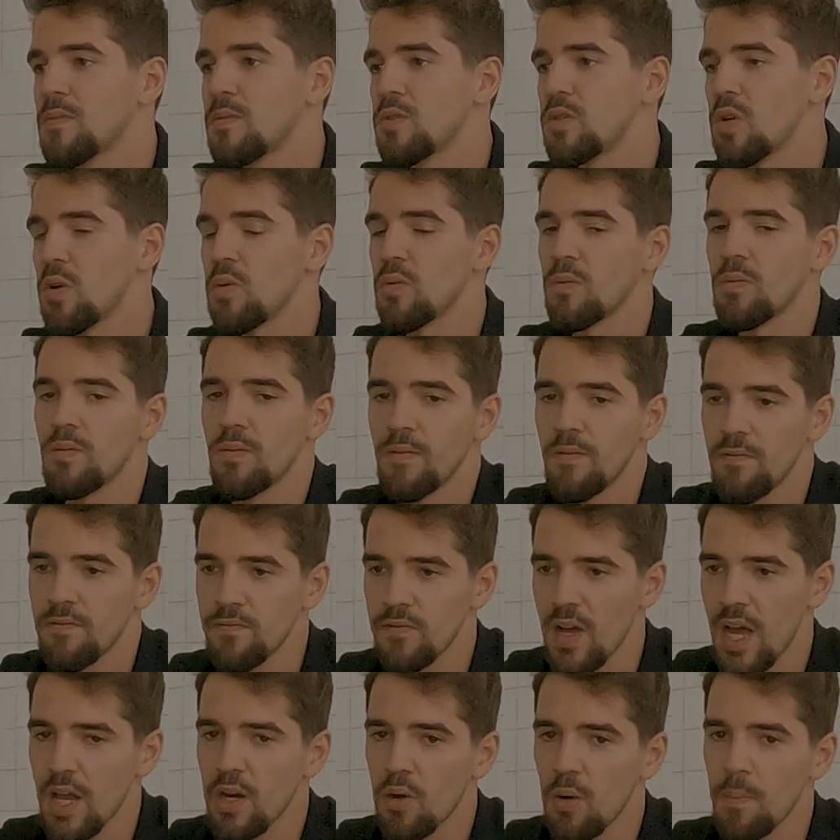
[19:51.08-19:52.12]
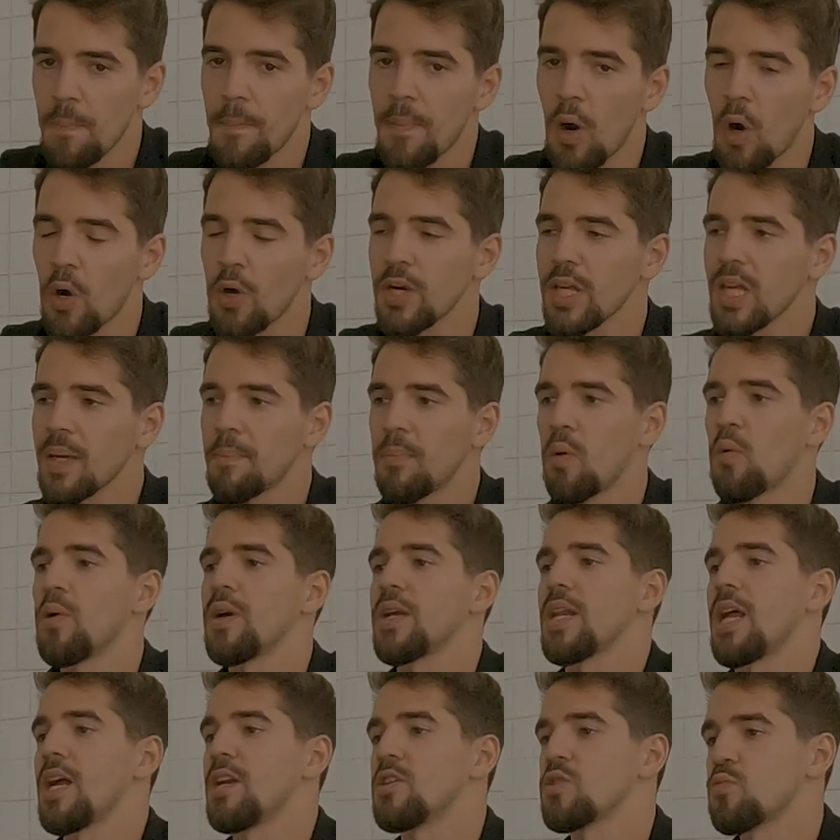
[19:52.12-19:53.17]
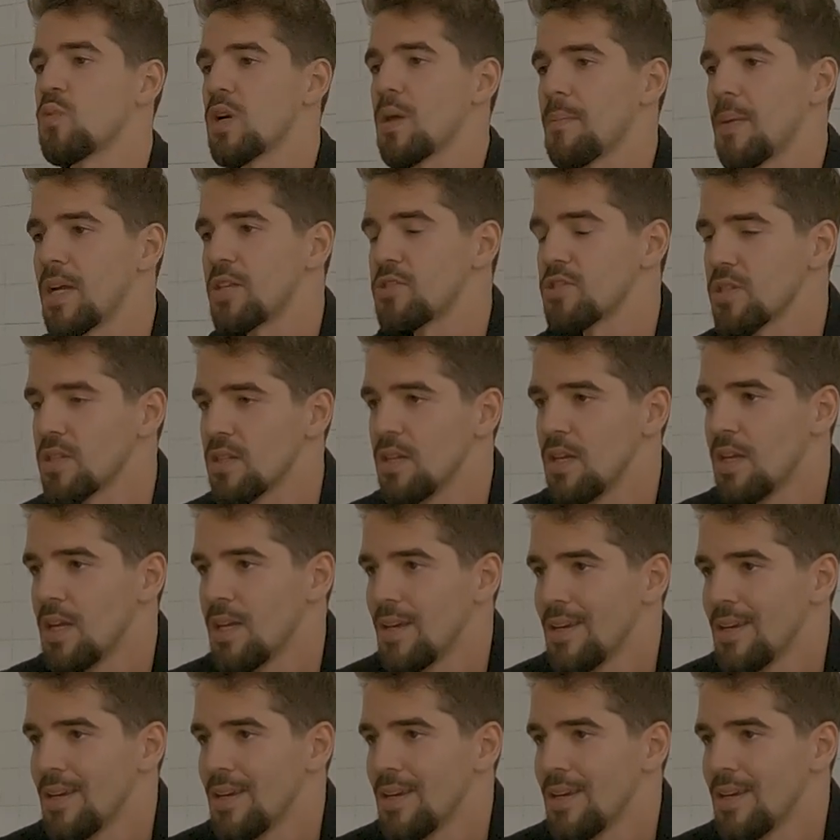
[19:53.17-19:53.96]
so final parting point, I just want to mention